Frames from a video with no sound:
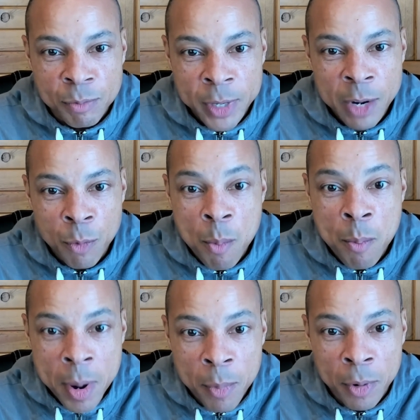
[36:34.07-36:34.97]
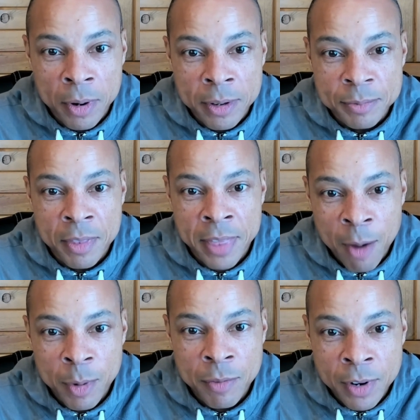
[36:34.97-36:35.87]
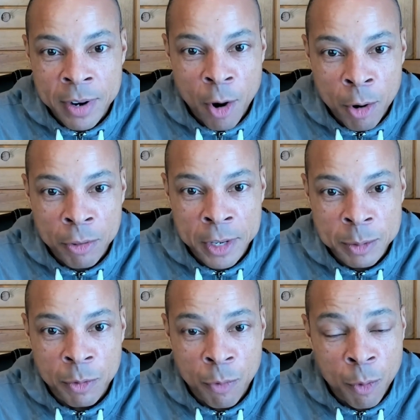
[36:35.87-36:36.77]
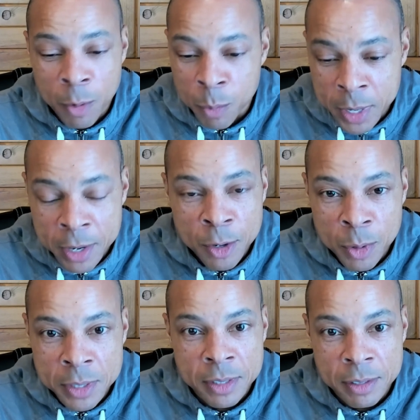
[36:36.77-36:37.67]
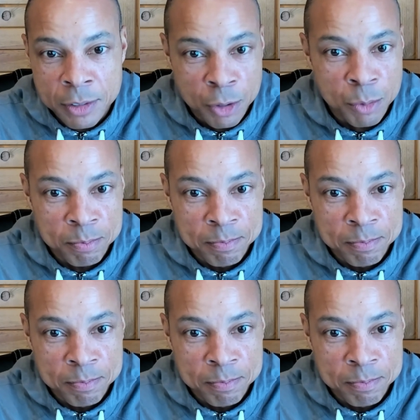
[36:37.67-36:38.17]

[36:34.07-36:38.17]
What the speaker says: We can remember that we've done hard things before, and we can do this too.